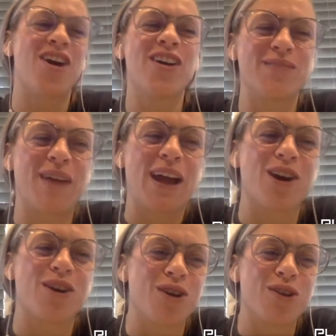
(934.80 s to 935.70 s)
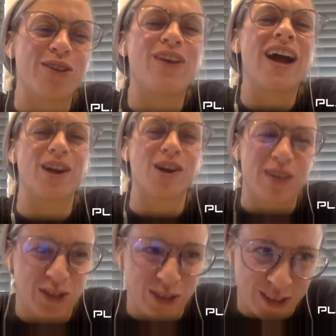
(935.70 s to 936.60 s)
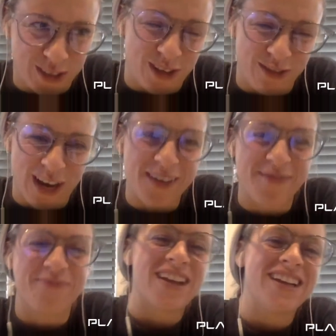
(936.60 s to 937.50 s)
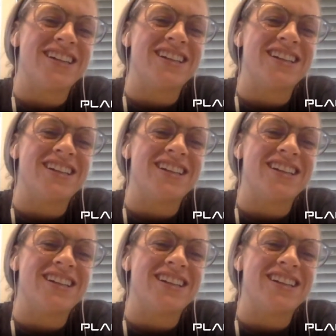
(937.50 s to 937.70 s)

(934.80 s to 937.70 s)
call them my Corona fire questions. All right. Oh, my God.